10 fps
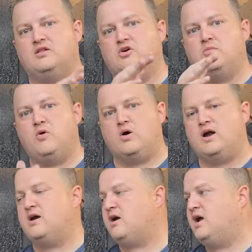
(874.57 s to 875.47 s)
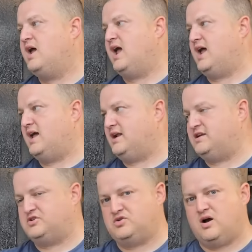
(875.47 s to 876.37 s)
a little more air, and I
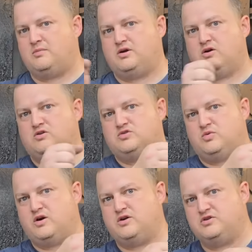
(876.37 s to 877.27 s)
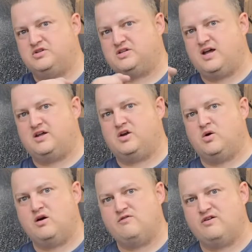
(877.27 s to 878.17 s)
did drop coats where you just kind of
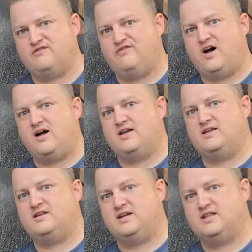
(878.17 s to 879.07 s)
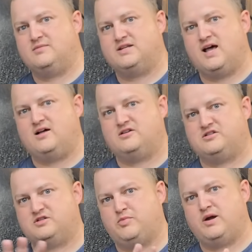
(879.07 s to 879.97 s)
go over it and fog it to get the metallics
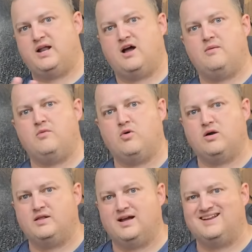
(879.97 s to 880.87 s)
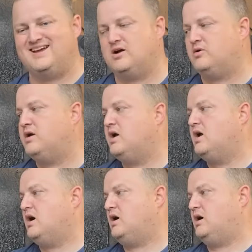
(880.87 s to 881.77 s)
to spread out more and lay down.
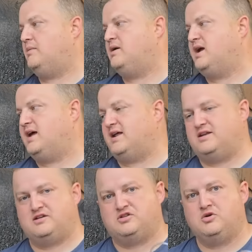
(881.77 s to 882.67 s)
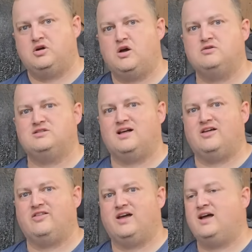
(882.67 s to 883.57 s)
And I did 2 coats
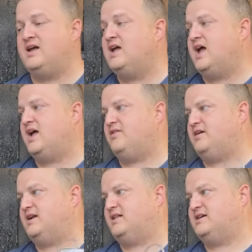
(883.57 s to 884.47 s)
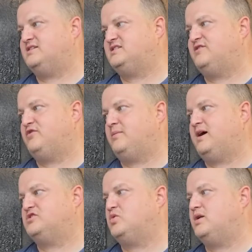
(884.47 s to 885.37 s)
like that, and then I let it sit for
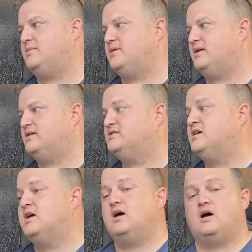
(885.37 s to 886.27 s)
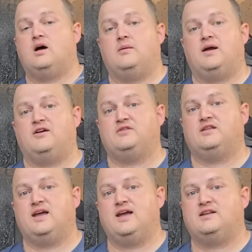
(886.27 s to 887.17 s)
about 20 minutes. After
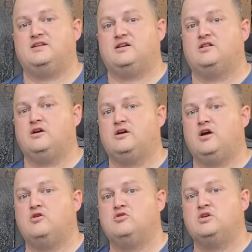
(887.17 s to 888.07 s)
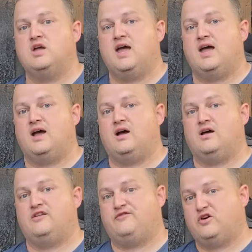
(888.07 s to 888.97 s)
that, I did the clear coat.
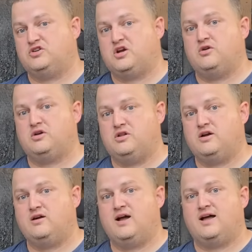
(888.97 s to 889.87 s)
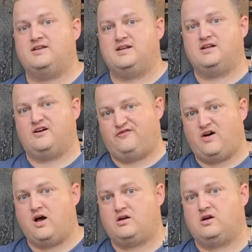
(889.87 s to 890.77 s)
The first coat of clear, I did a
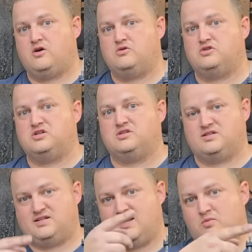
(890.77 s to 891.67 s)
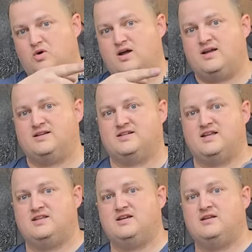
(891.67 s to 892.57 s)
fog coat, just the same way as I
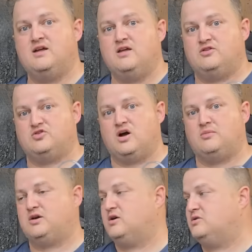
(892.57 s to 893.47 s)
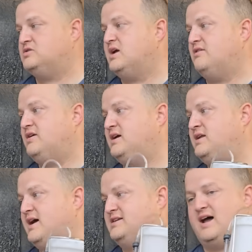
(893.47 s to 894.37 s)
did the drop coats.
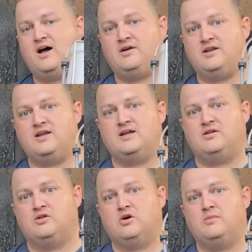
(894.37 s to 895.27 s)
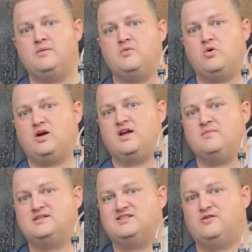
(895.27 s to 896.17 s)
Then I dialed it in a little bit more, gave
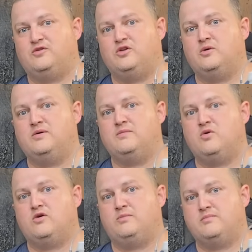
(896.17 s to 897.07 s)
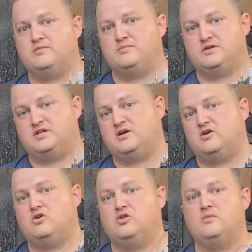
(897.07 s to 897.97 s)
myself a little bit more
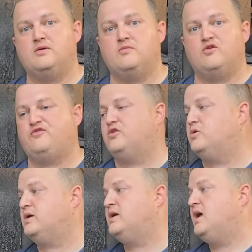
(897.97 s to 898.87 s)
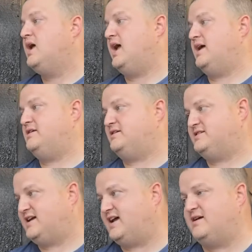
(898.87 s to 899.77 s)
material, a little bit more fluid, and did a
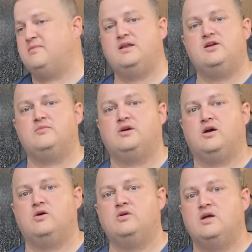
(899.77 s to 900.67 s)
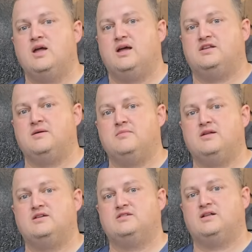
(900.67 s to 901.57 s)
second medium coat 10 minutes